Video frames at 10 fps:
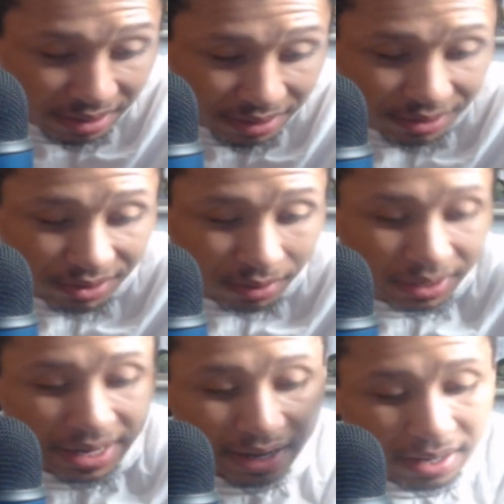So
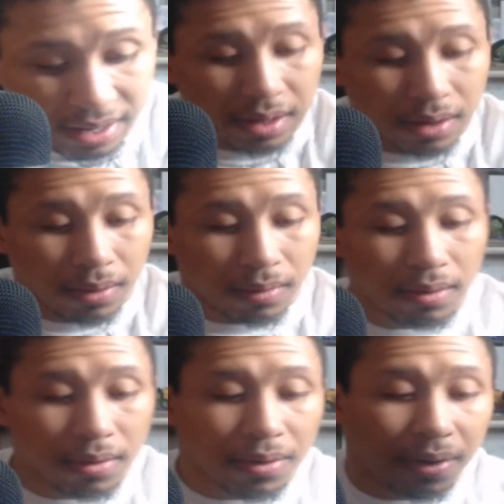yeah,
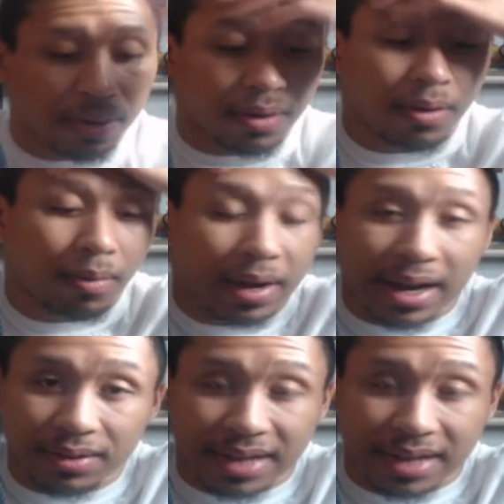what else